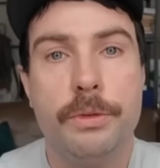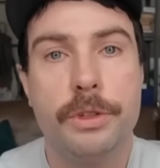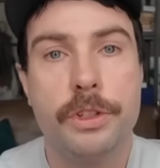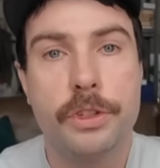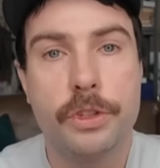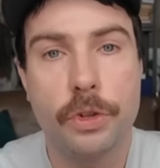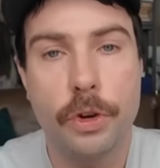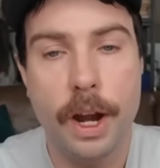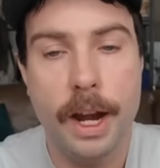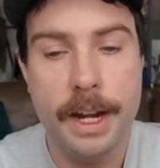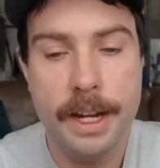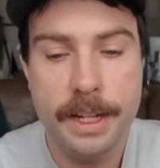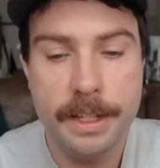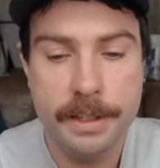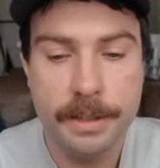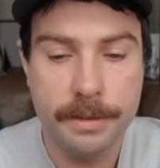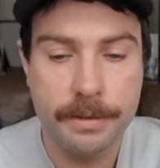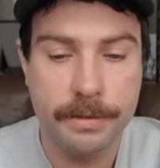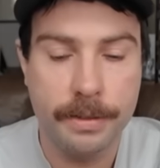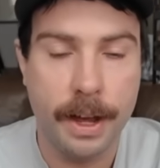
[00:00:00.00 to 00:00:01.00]
He was
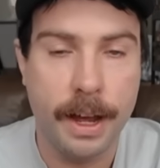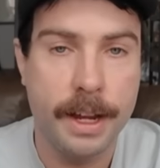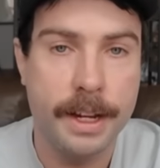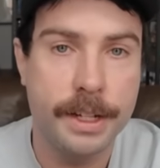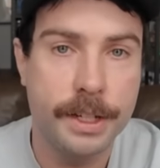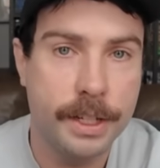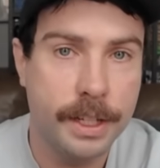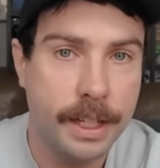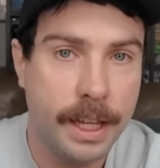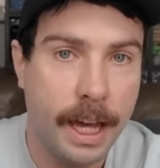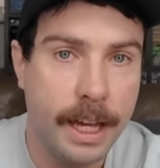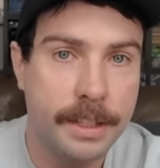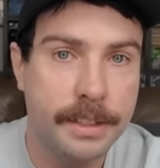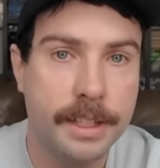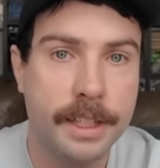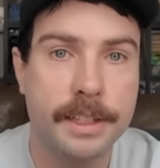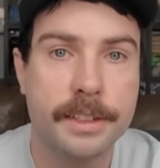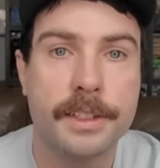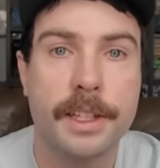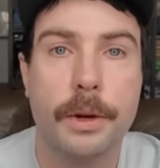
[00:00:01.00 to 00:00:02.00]
trying to find
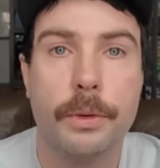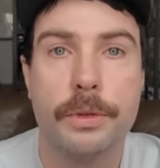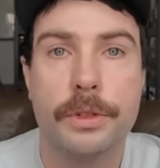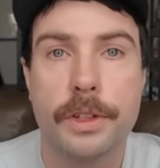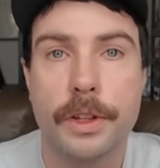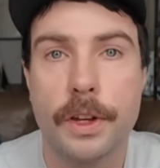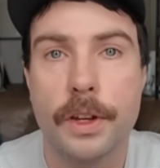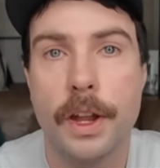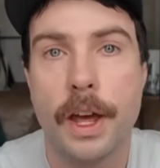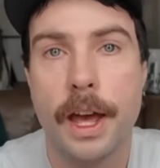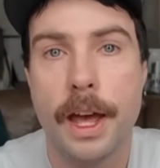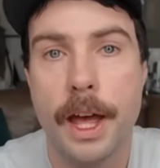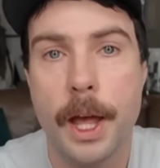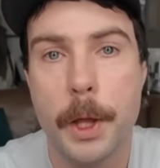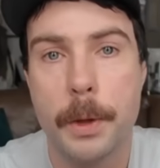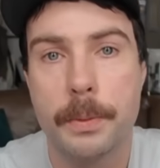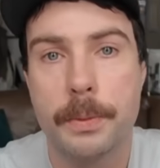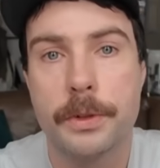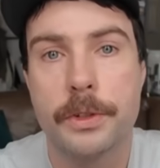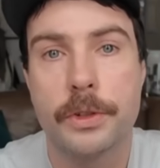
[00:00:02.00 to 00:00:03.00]
gases that was going to
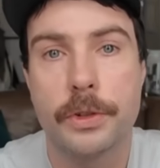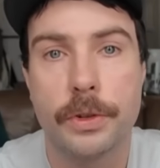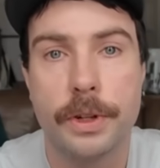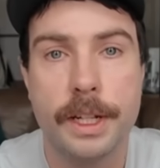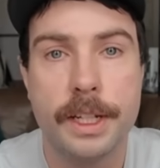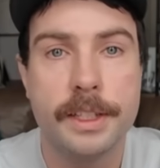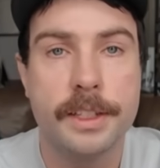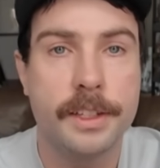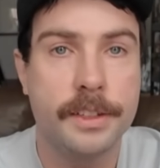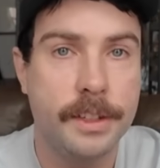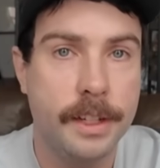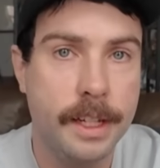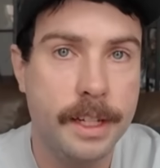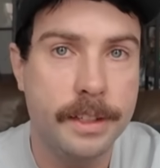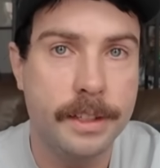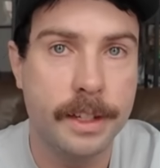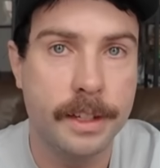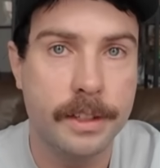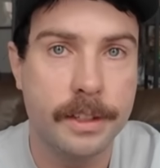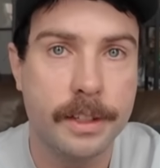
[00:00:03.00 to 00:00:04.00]
help treat
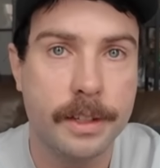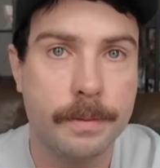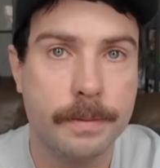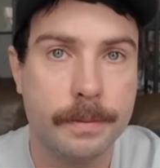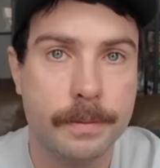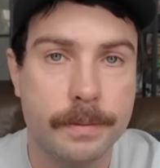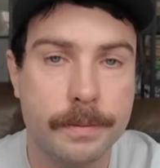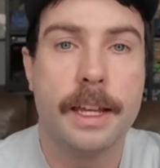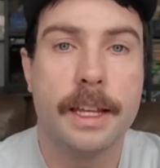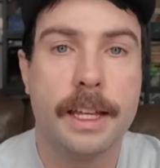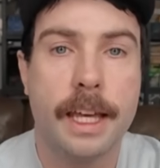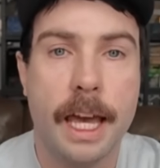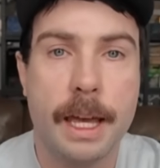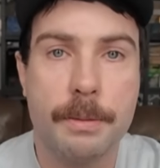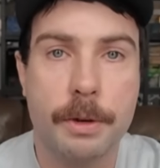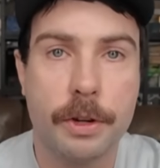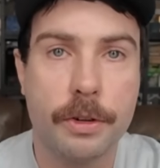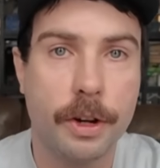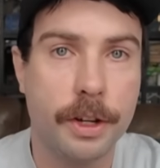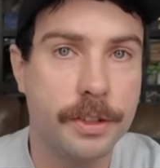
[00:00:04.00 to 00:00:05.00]
diseases he
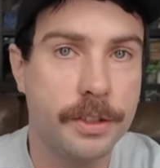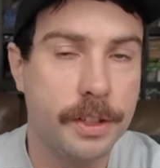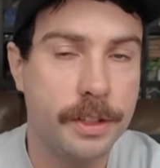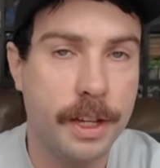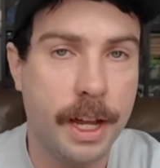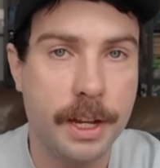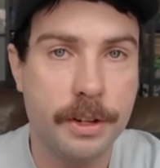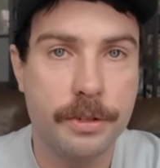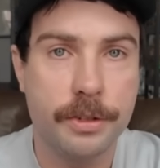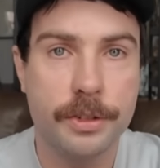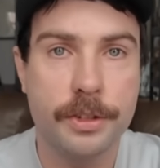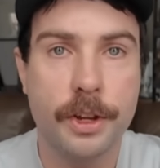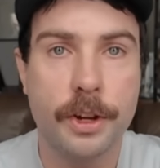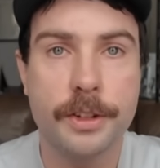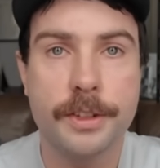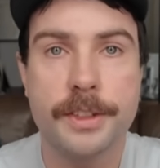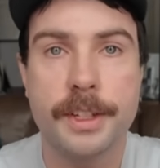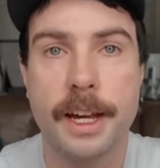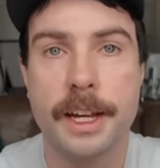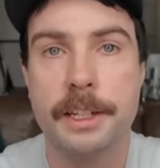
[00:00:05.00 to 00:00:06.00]
came across nitrous
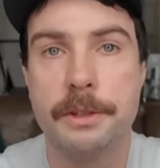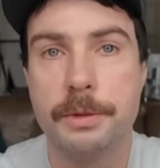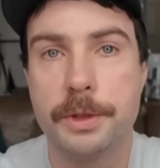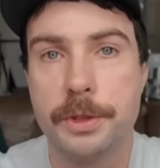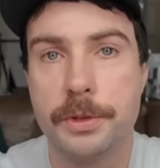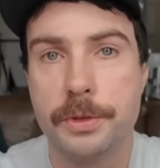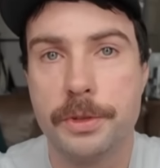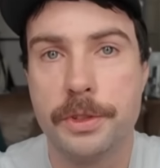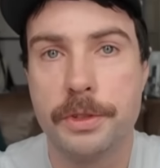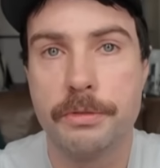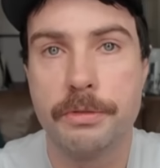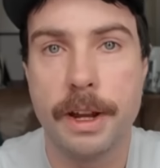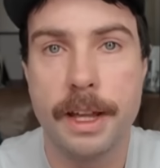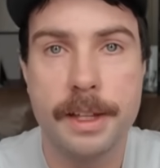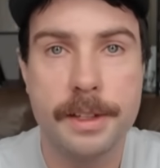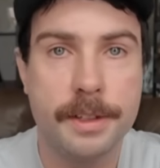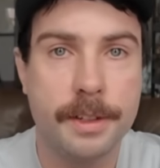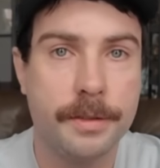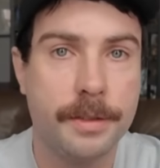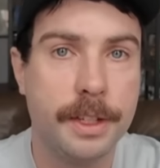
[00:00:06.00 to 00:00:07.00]
oxide, which was a
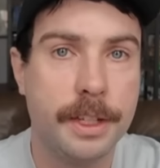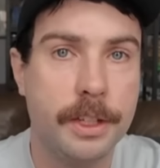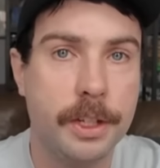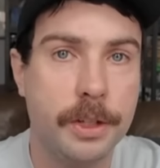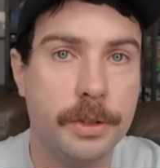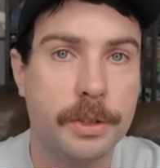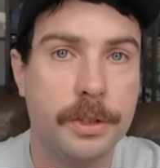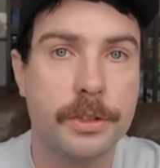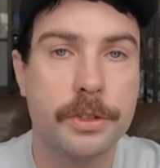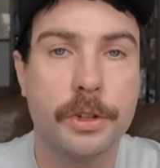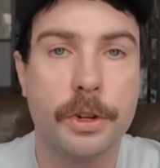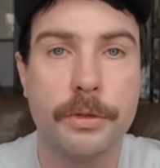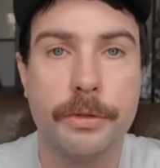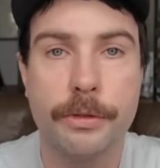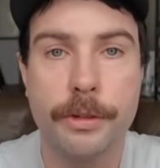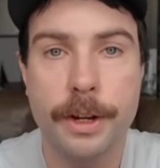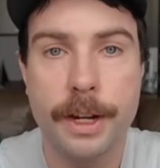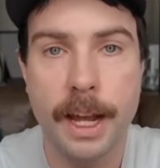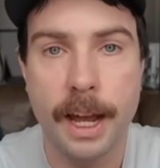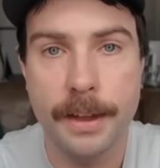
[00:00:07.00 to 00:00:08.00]
relatively new
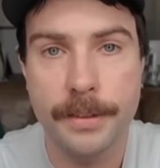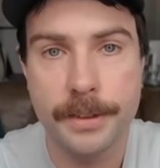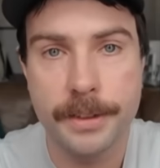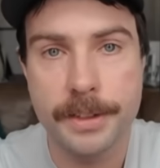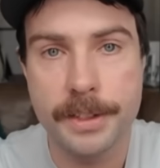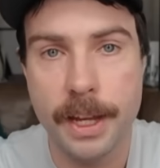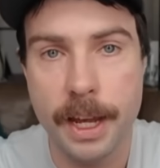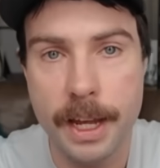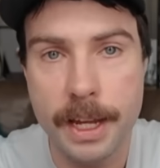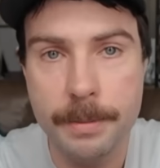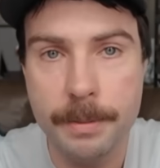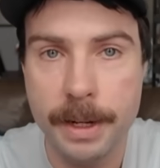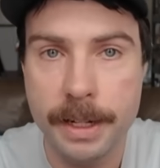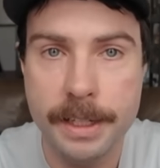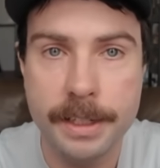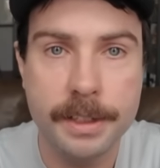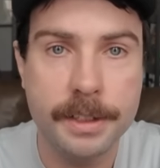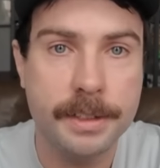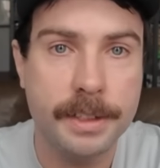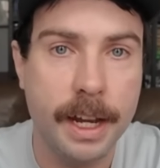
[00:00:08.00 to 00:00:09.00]
discovery at the time,
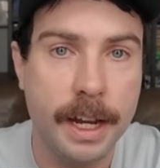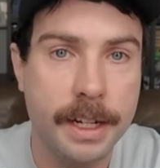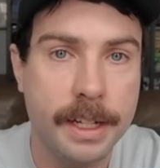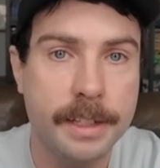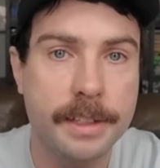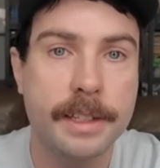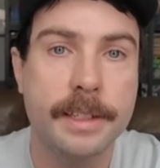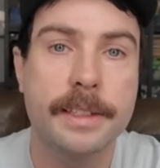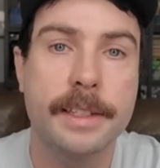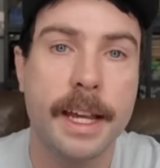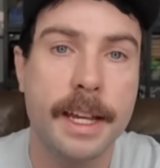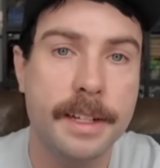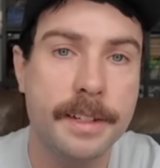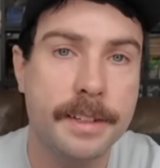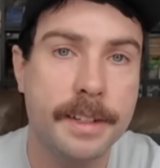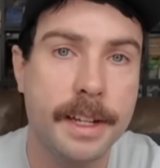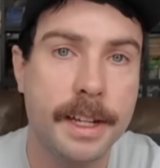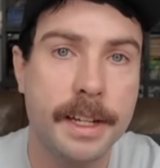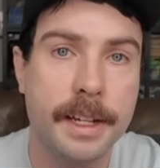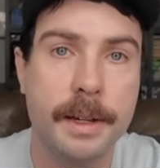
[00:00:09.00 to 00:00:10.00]
and he decided to
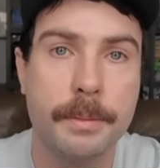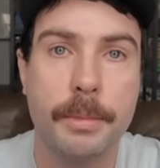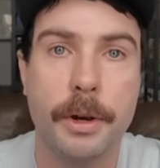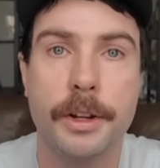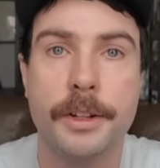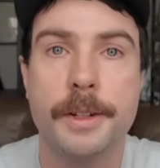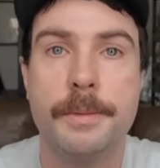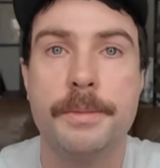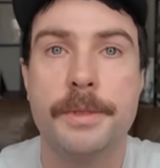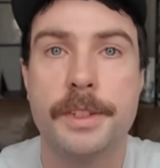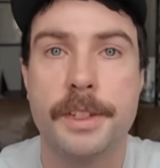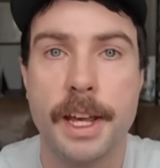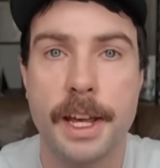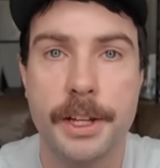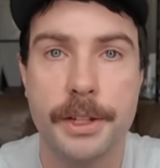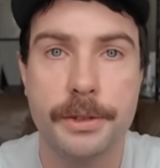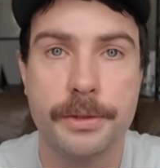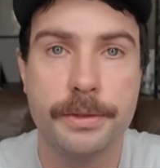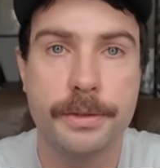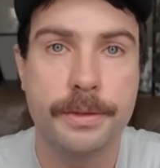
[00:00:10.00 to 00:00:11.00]
test it upon
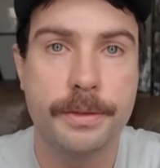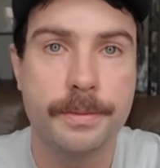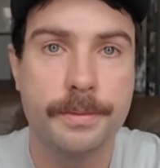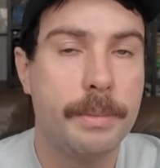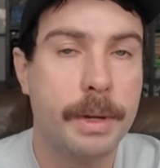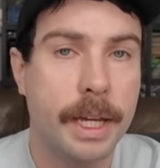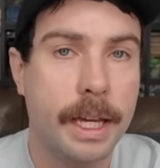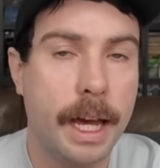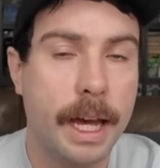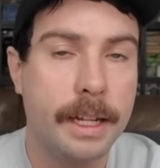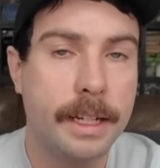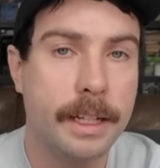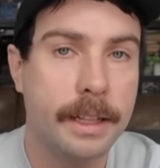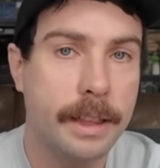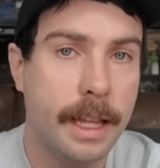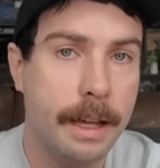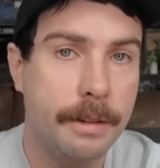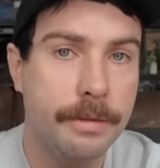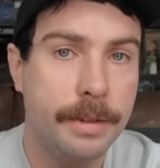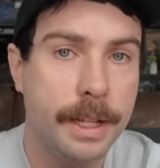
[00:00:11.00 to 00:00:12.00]
himself. He began
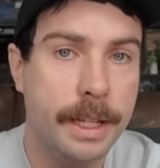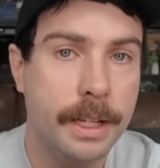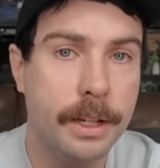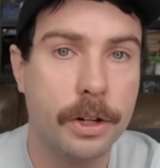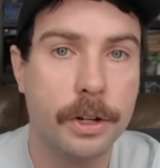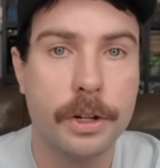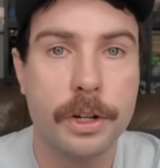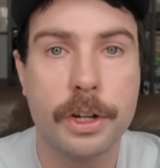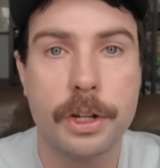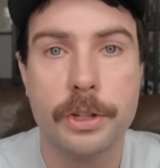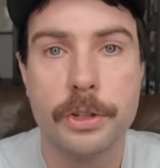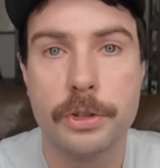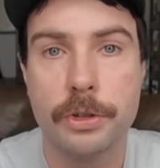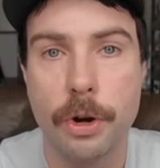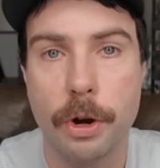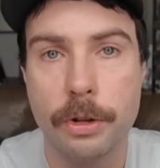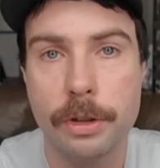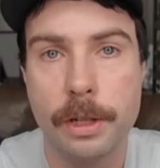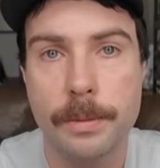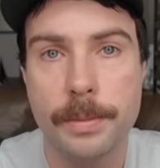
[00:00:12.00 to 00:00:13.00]
laughing
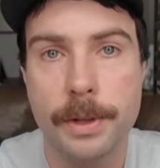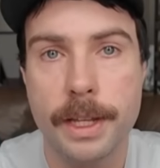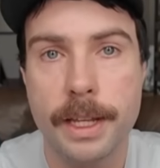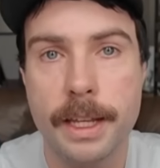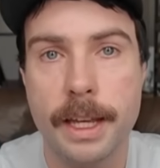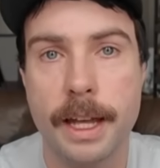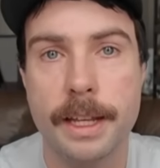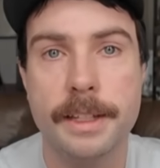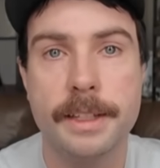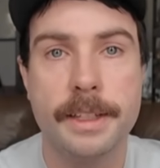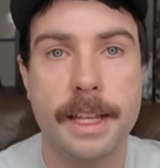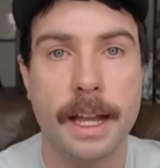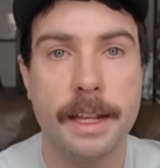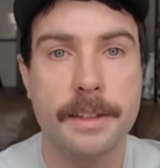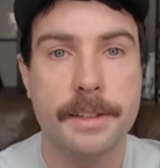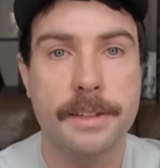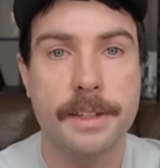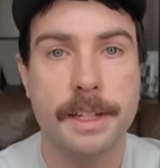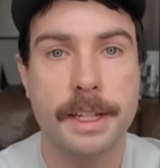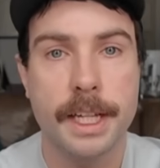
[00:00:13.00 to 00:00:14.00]
uncontrollably and
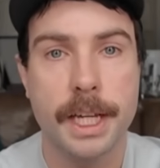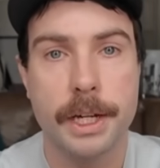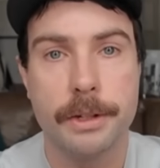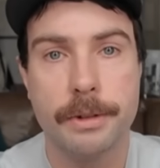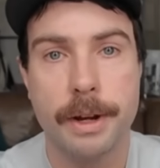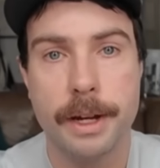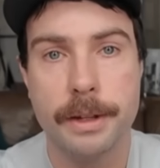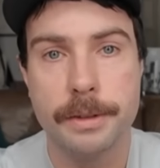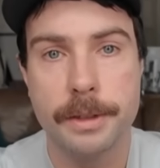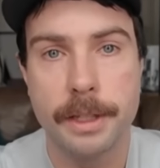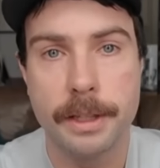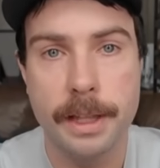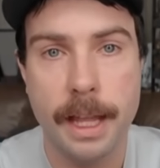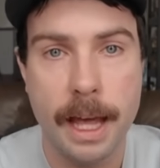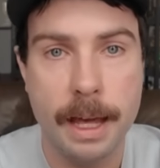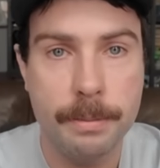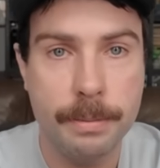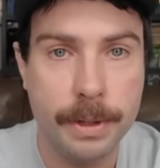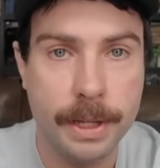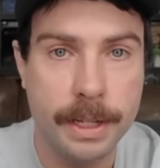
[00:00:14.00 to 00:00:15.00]
dancing around the
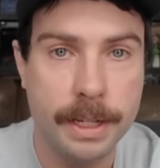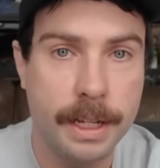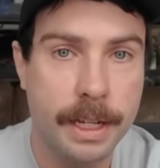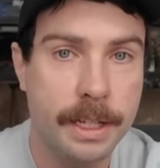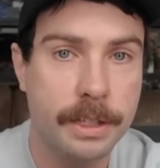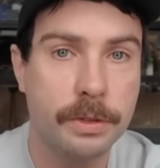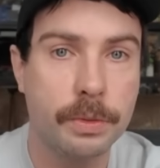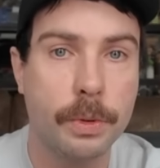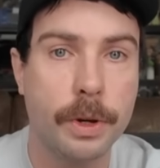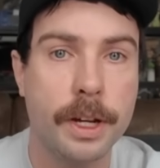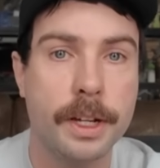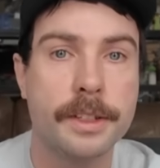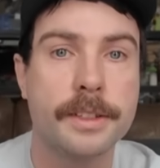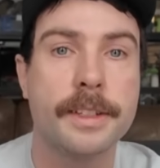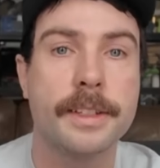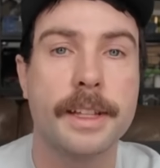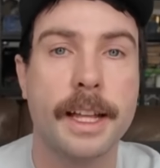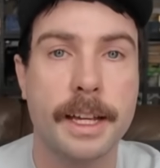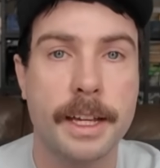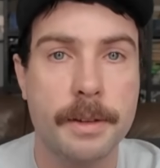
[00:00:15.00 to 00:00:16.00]
lab, in his
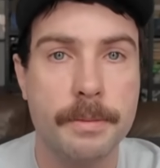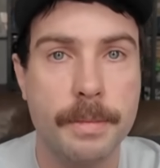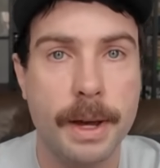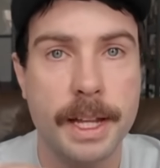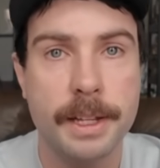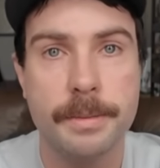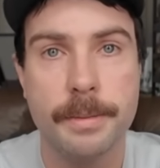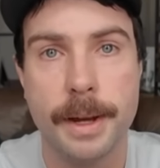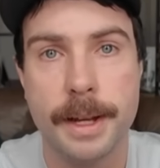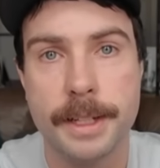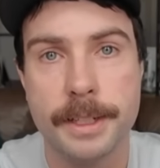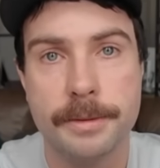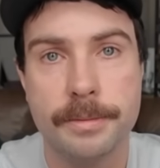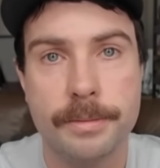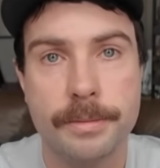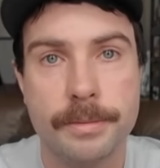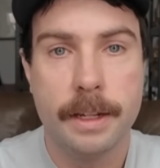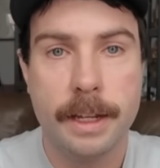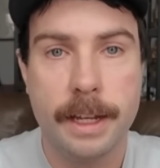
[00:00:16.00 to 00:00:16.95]
words, like a madman.